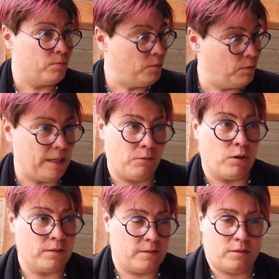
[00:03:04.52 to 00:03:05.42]
do we really
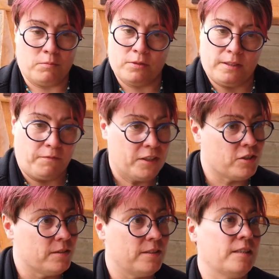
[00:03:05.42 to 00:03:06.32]
want the most
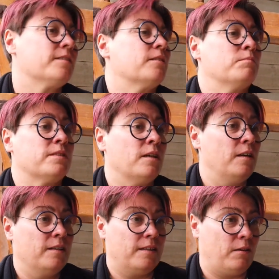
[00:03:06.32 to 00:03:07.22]
efficient systems
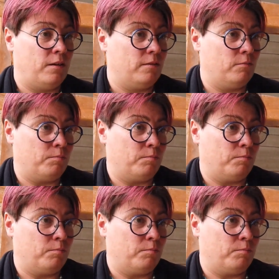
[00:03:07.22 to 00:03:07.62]
there,